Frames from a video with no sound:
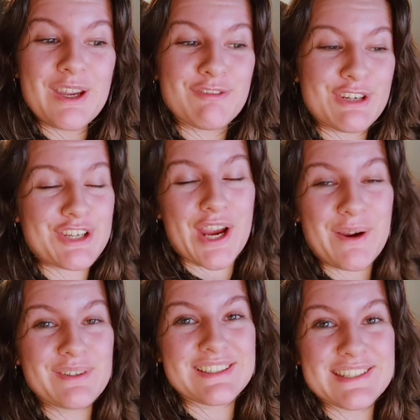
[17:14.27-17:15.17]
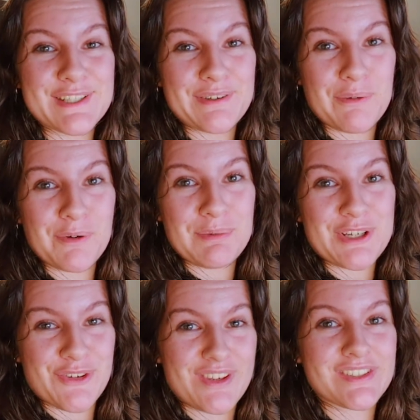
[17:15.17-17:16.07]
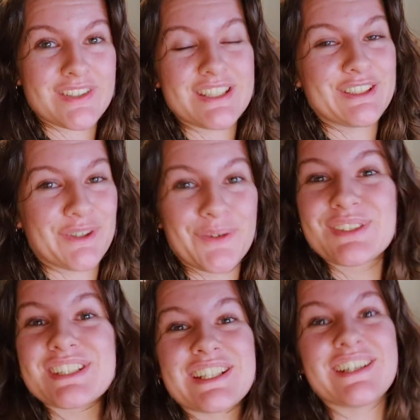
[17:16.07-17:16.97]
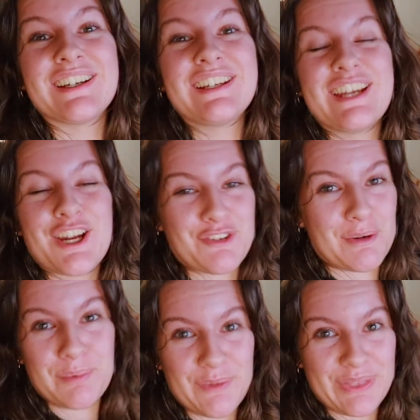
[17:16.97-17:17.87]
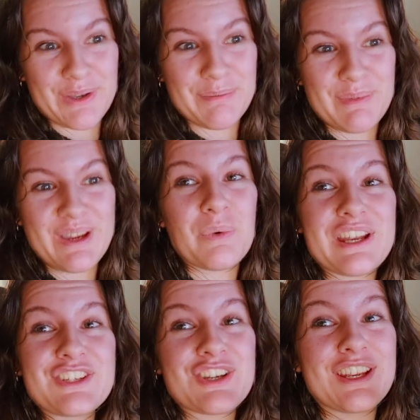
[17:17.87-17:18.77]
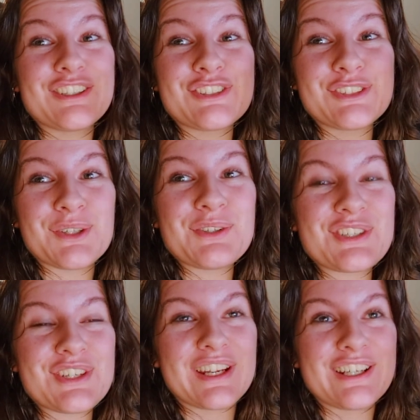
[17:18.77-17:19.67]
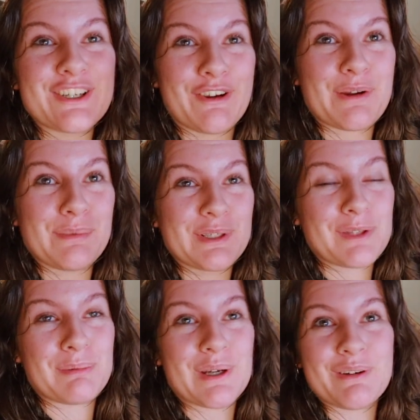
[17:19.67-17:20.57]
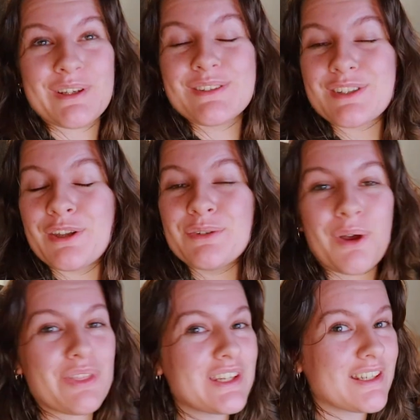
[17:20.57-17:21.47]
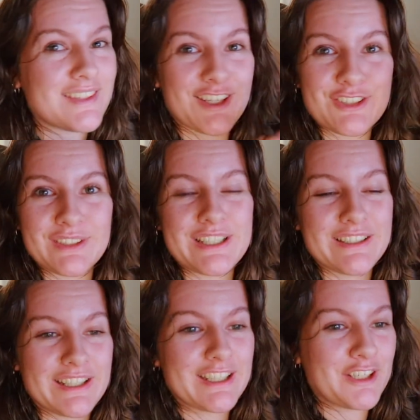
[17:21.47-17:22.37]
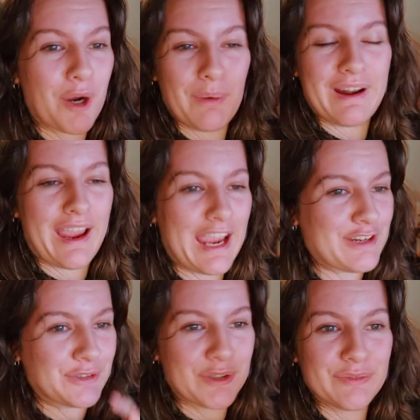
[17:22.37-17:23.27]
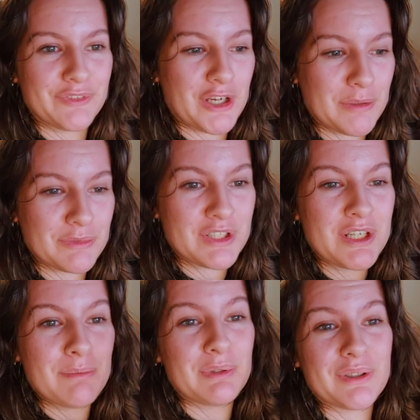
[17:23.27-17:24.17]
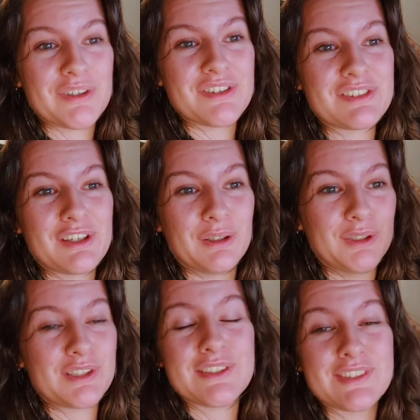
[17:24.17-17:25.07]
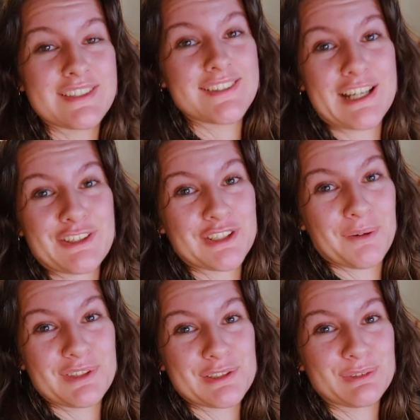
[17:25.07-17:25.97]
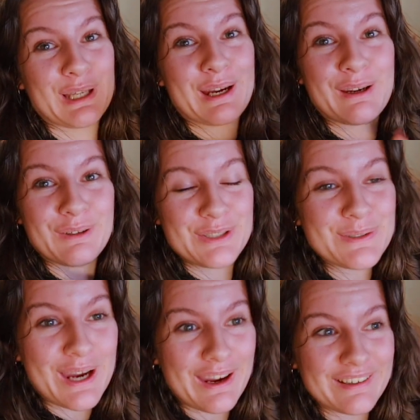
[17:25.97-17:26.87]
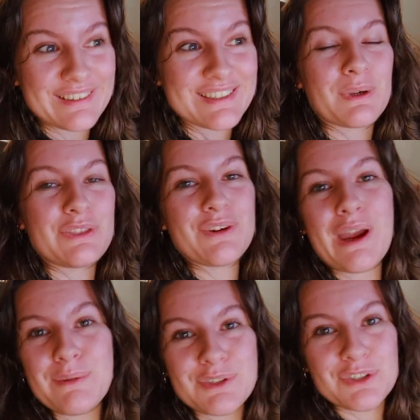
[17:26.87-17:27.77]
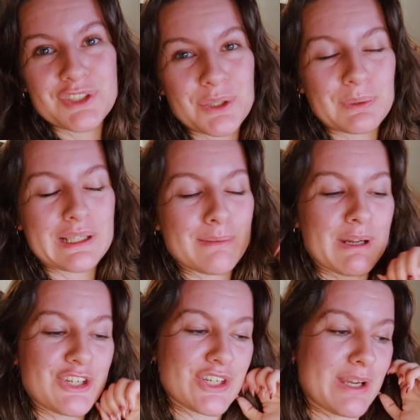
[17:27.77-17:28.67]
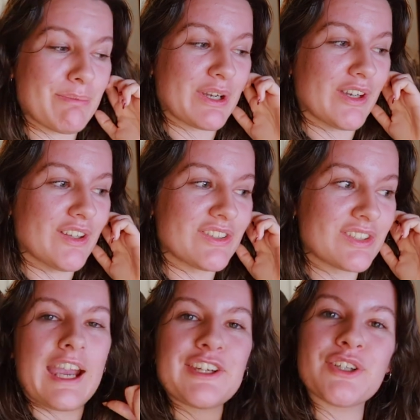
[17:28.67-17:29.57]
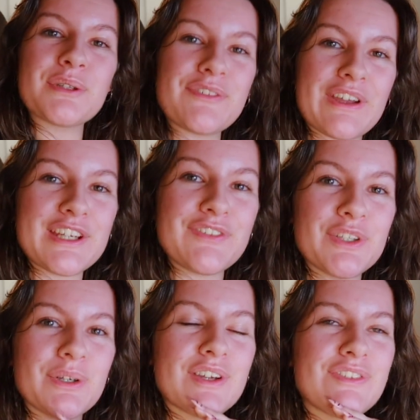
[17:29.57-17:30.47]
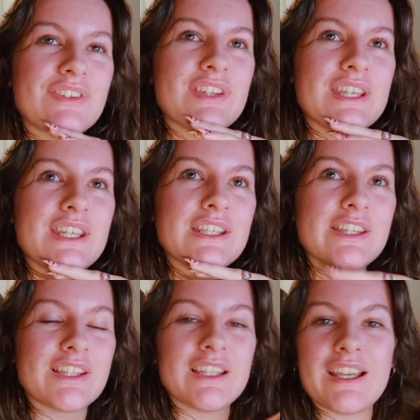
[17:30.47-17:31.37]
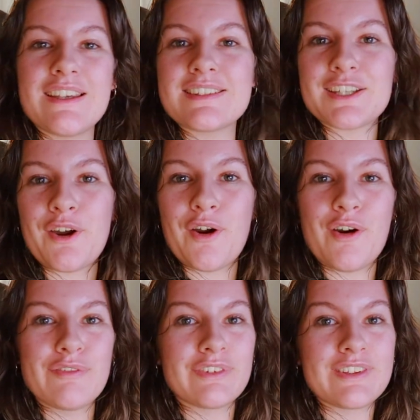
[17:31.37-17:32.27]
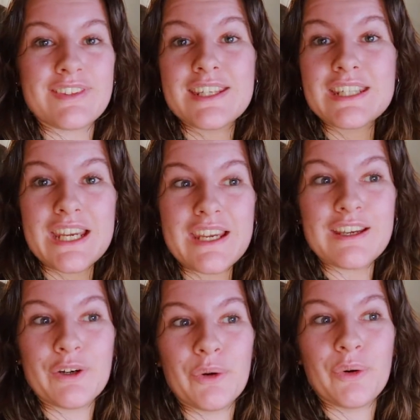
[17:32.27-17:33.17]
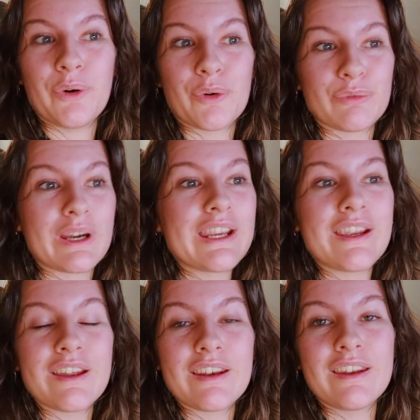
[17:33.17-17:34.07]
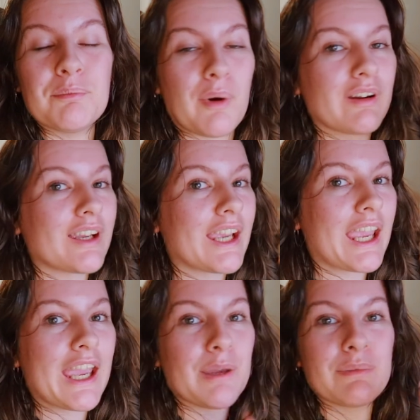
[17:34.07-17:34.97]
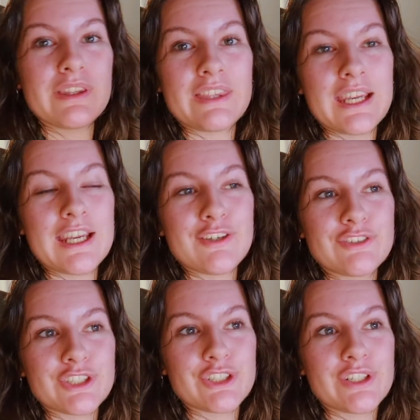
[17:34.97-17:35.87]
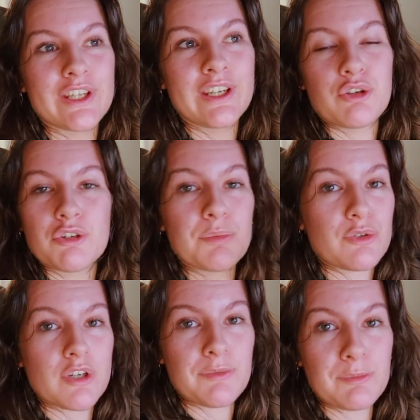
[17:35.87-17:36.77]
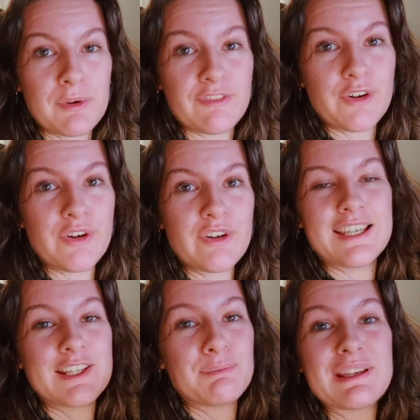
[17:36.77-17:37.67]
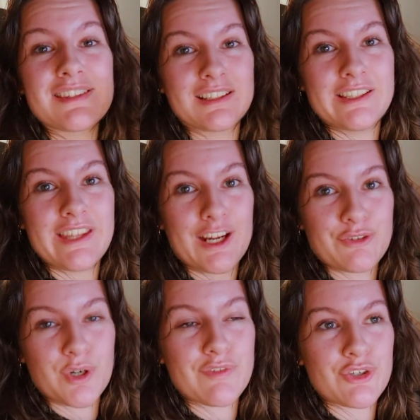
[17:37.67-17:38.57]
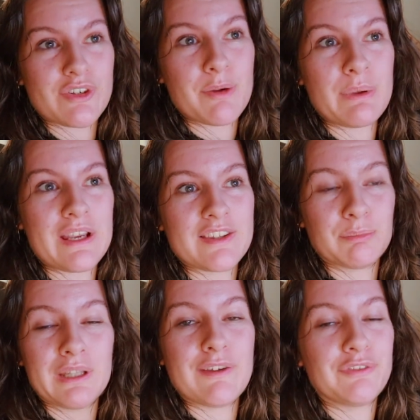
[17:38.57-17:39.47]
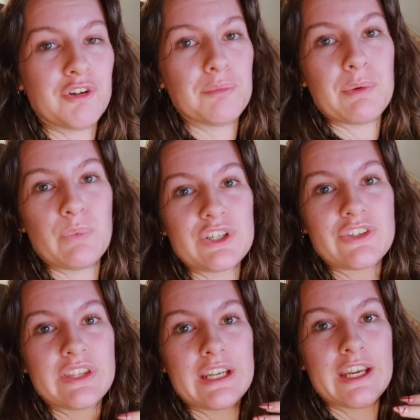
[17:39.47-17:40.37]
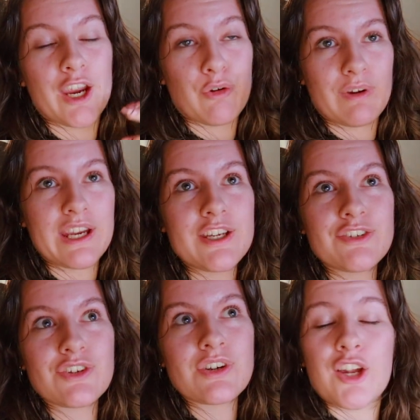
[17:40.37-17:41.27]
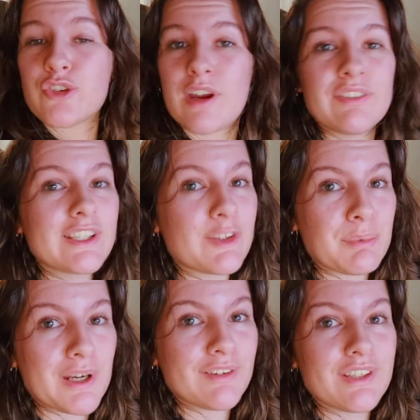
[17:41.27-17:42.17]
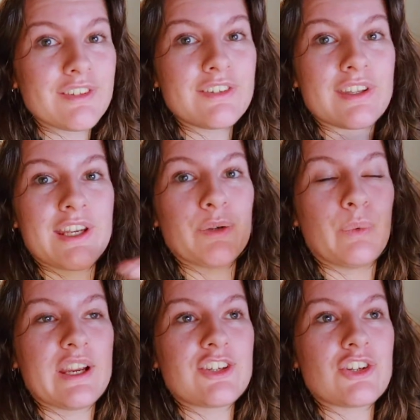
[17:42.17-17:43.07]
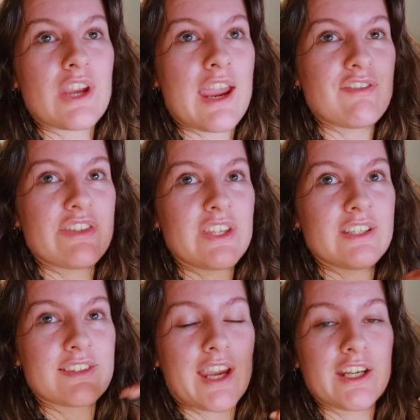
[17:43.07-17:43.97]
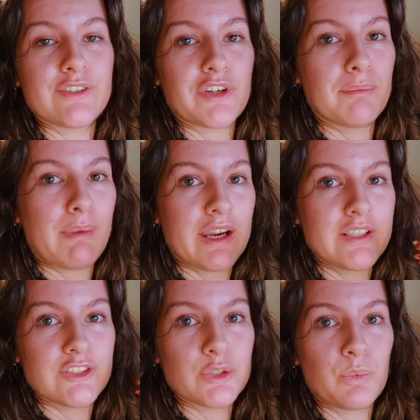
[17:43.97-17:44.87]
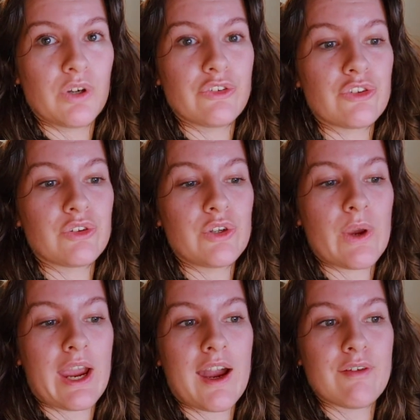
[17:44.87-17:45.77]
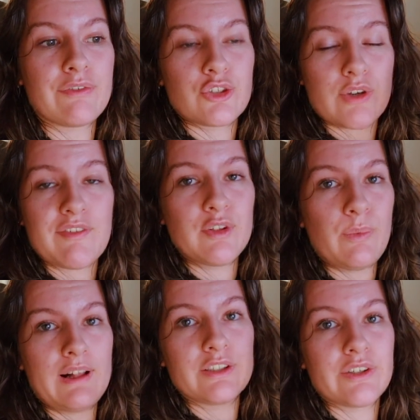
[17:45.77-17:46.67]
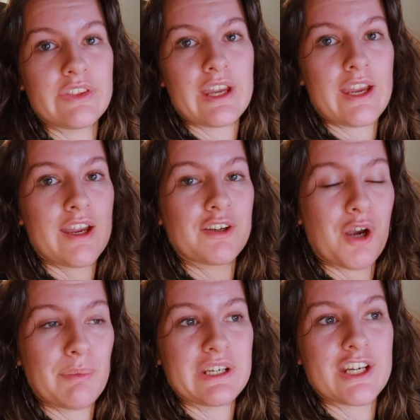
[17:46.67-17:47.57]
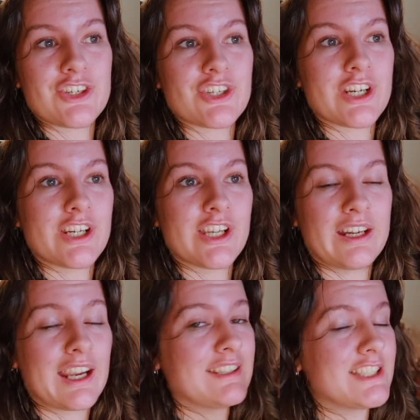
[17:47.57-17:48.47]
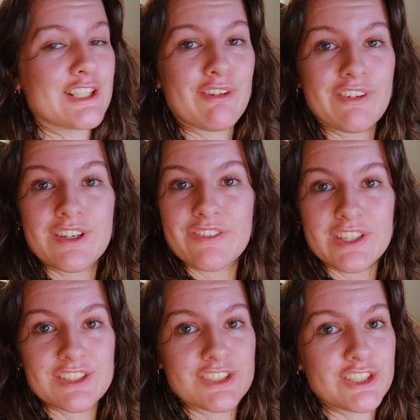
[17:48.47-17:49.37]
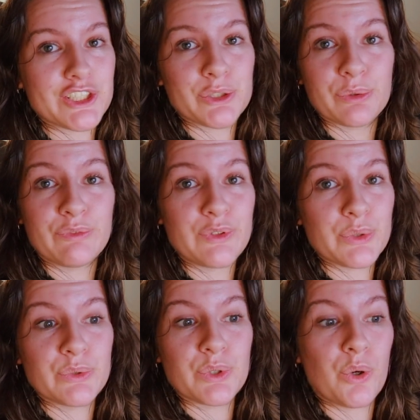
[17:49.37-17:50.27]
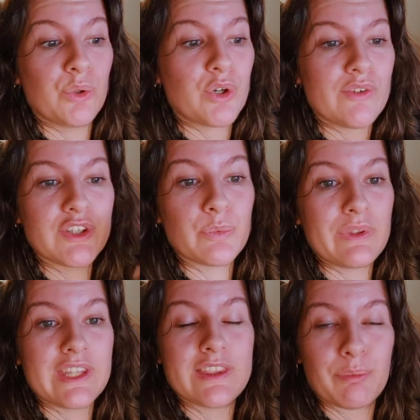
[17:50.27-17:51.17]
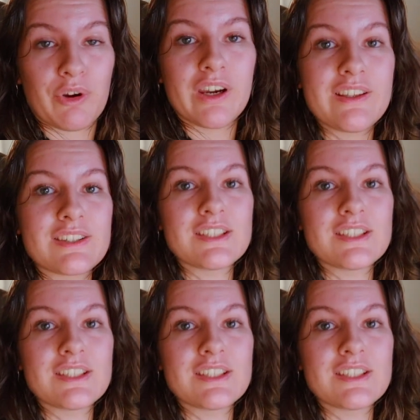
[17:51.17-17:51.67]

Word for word: reach out and see if I would be interested in hosting a trip with them, which is such an incredible experience and nothing is actually like going ahead or confirmed because a lot of this is actually going to rely on you guys. So I thought I would just quickly mention it because I don't know if any of you have seen the likes of Cindy or Reagan, Monica Kim. They have done group trips before. It's basically that. TrovaTrip is a platform in which they arrange a travel experience in which everything is kind of combined into one. So you have the travel while you're there, accommodation, an itinerary of things to do, food, all covered within the price.